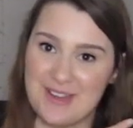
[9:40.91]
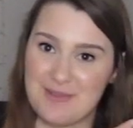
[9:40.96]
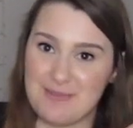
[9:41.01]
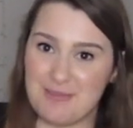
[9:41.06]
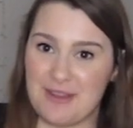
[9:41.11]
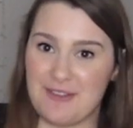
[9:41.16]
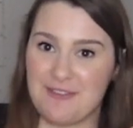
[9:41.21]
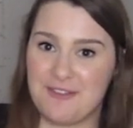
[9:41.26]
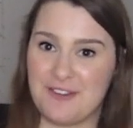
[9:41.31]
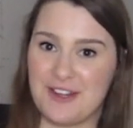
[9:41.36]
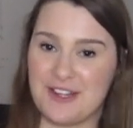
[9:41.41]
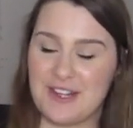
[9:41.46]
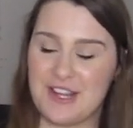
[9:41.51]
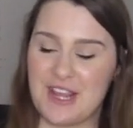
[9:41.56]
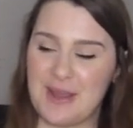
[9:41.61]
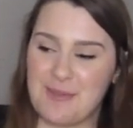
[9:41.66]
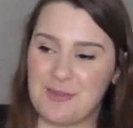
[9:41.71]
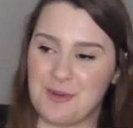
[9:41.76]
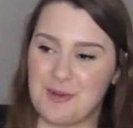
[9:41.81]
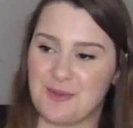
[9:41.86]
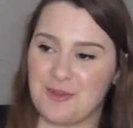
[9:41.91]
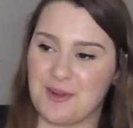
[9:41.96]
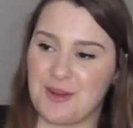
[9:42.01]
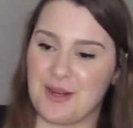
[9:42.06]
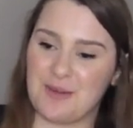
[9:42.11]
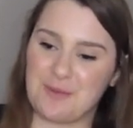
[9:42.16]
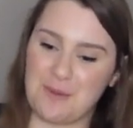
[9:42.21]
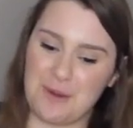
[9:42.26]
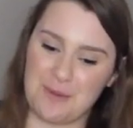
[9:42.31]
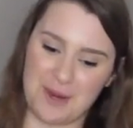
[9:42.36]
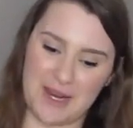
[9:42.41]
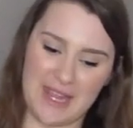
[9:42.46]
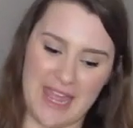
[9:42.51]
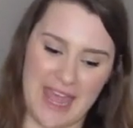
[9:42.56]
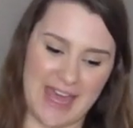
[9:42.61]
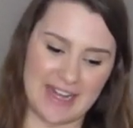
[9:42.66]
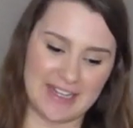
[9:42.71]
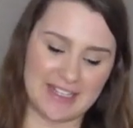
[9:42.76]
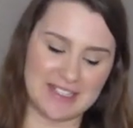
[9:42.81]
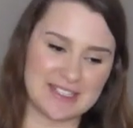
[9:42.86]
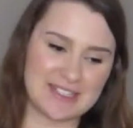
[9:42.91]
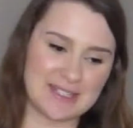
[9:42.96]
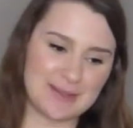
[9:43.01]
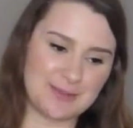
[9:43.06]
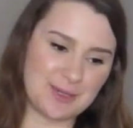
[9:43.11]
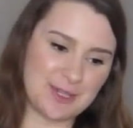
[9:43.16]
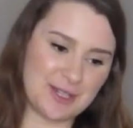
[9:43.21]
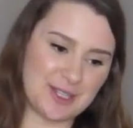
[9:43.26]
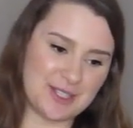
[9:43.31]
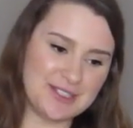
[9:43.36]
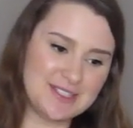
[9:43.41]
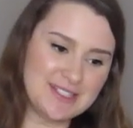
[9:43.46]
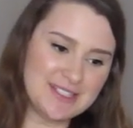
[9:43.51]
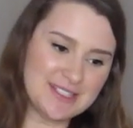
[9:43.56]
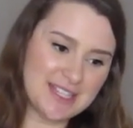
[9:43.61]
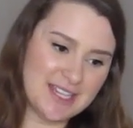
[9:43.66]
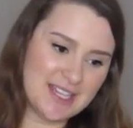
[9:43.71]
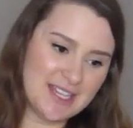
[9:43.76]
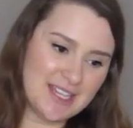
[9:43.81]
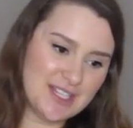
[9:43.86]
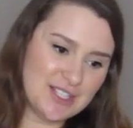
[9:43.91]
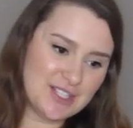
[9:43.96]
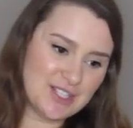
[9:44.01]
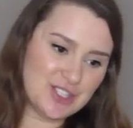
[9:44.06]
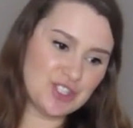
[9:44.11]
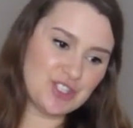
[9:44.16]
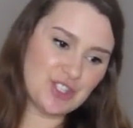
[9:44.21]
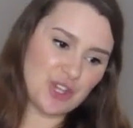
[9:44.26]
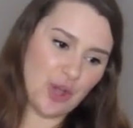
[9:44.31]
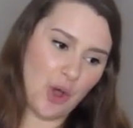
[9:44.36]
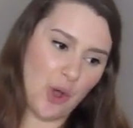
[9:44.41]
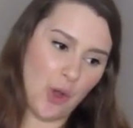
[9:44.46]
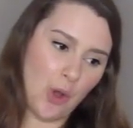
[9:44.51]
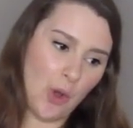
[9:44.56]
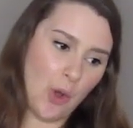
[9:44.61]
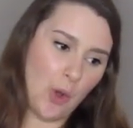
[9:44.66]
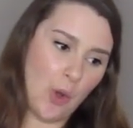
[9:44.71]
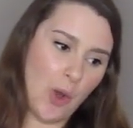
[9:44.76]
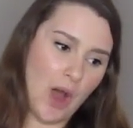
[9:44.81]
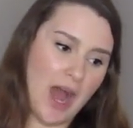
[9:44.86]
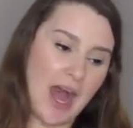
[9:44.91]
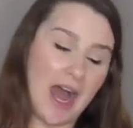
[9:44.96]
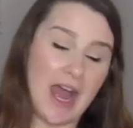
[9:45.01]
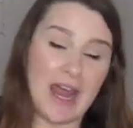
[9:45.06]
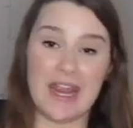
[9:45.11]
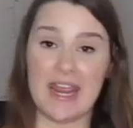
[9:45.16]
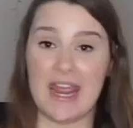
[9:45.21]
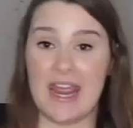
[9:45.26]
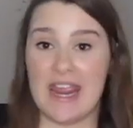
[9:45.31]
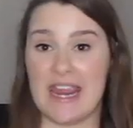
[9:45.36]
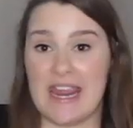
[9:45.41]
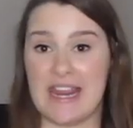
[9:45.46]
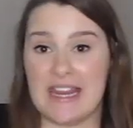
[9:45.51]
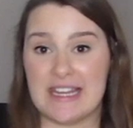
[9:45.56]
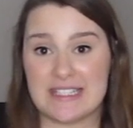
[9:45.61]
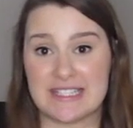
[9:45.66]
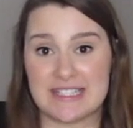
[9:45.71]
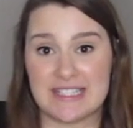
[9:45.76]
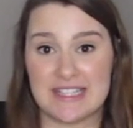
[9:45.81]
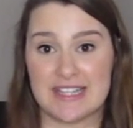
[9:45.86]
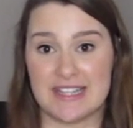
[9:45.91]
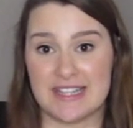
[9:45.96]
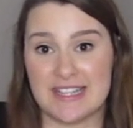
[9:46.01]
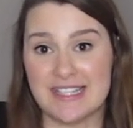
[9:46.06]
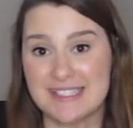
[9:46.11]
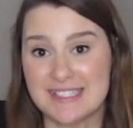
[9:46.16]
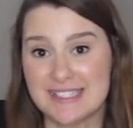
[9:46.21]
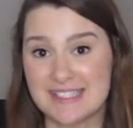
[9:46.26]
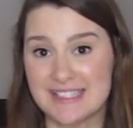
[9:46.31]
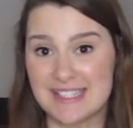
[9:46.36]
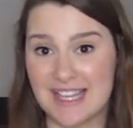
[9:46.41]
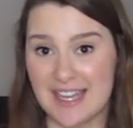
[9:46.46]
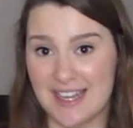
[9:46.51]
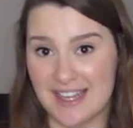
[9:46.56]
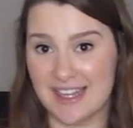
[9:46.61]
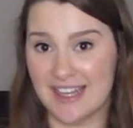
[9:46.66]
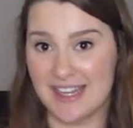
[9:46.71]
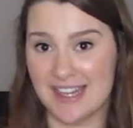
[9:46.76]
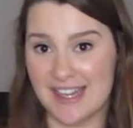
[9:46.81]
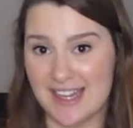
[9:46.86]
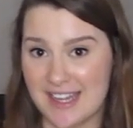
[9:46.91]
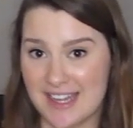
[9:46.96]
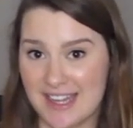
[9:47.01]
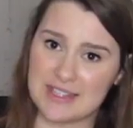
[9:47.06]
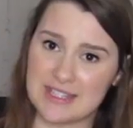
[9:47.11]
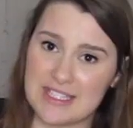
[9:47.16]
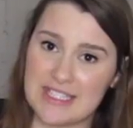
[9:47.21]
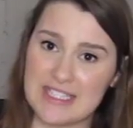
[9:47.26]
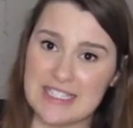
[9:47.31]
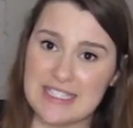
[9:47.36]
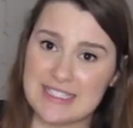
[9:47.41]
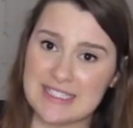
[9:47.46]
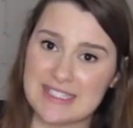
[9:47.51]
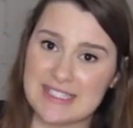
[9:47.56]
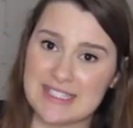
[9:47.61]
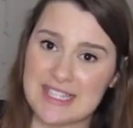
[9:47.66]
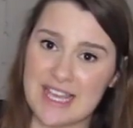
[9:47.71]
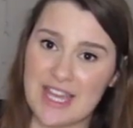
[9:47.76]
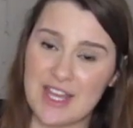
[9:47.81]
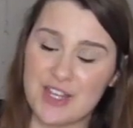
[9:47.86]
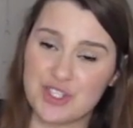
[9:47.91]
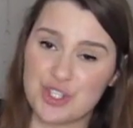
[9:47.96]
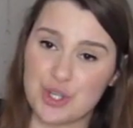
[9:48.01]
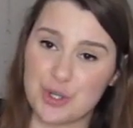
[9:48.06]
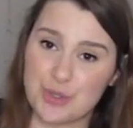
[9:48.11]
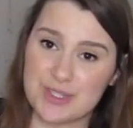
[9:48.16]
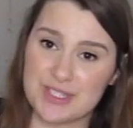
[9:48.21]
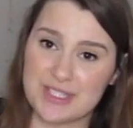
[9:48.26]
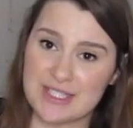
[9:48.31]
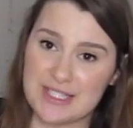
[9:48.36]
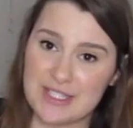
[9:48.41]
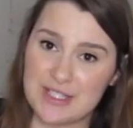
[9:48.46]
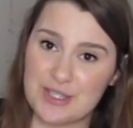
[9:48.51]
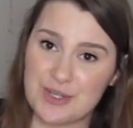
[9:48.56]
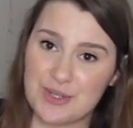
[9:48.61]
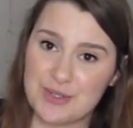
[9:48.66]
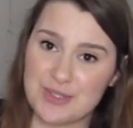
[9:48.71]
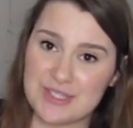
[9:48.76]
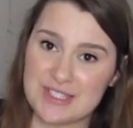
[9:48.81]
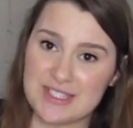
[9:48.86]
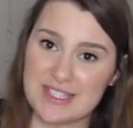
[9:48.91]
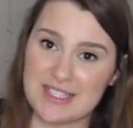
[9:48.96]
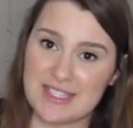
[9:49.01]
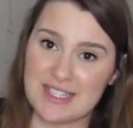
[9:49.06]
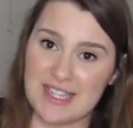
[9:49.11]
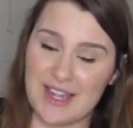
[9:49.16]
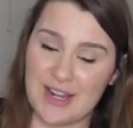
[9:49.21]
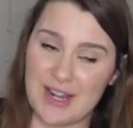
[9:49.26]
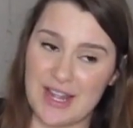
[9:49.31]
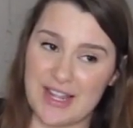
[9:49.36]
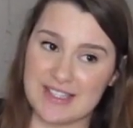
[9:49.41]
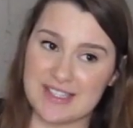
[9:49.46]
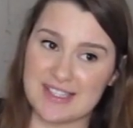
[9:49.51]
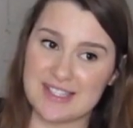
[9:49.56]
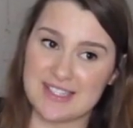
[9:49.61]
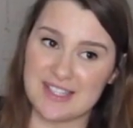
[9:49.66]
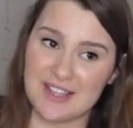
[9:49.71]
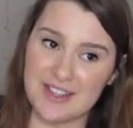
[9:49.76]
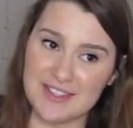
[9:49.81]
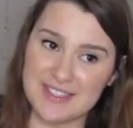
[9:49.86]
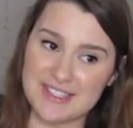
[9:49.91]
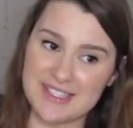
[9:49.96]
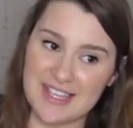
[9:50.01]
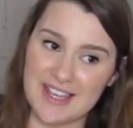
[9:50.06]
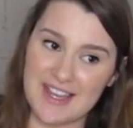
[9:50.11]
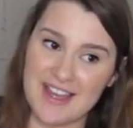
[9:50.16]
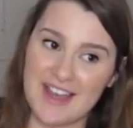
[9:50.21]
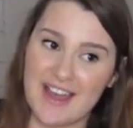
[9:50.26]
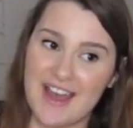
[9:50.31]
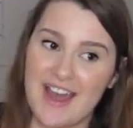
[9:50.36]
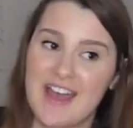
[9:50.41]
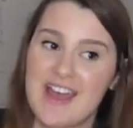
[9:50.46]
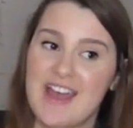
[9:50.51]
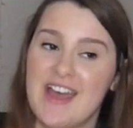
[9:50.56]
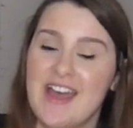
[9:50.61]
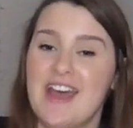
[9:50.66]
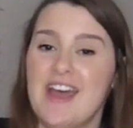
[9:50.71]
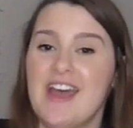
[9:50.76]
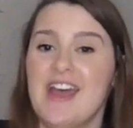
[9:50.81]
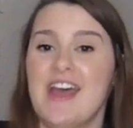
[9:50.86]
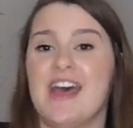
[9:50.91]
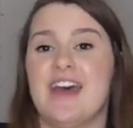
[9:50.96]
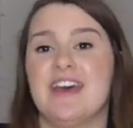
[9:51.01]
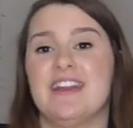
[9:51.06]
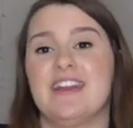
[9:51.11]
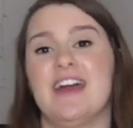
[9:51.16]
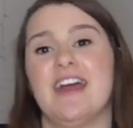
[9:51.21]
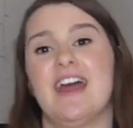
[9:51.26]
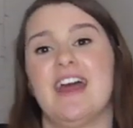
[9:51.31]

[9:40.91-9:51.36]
my friend came over and we were canning some goods, so I ate these Tostitos and salsa, and I